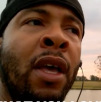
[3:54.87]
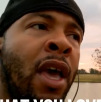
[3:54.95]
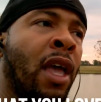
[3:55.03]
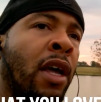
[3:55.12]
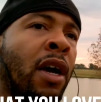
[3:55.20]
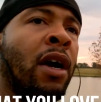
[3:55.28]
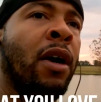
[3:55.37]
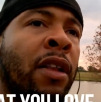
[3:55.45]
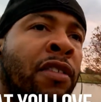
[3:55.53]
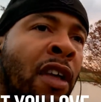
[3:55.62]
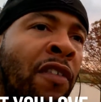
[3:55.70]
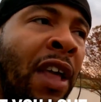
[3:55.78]
and uh,
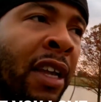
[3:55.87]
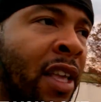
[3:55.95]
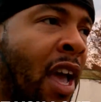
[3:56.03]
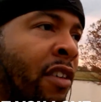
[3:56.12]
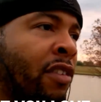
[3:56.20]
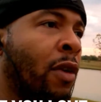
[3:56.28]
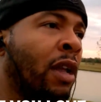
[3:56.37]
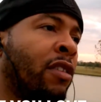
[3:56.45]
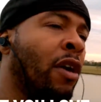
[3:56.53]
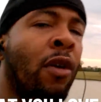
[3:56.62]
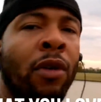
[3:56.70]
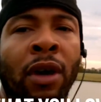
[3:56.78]
and stuff like that. So I
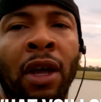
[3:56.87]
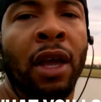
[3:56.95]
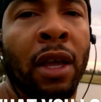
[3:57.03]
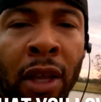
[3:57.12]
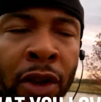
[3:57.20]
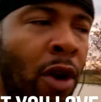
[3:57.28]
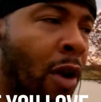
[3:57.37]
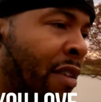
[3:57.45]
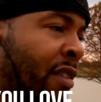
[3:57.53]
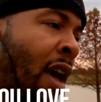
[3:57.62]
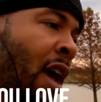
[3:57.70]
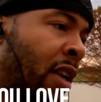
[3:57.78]
told, hey, you know, I
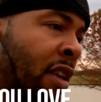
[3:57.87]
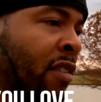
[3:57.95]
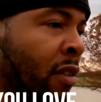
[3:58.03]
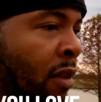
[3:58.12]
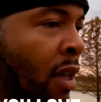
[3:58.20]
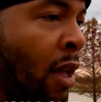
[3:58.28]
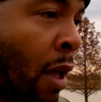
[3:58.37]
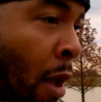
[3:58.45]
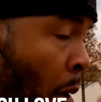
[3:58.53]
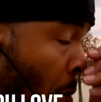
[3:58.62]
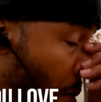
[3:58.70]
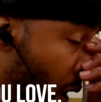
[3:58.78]
said, hey, listen,
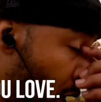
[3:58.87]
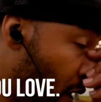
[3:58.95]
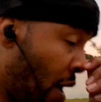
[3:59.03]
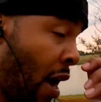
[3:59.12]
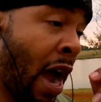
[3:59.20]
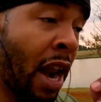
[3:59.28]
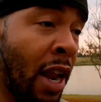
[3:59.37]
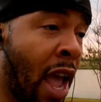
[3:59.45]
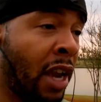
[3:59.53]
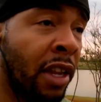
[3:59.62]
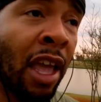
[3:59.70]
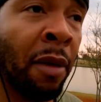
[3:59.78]
man i got a
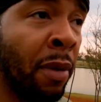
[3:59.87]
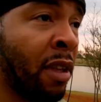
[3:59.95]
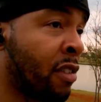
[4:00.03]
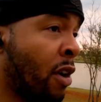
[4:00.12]
90 day blitz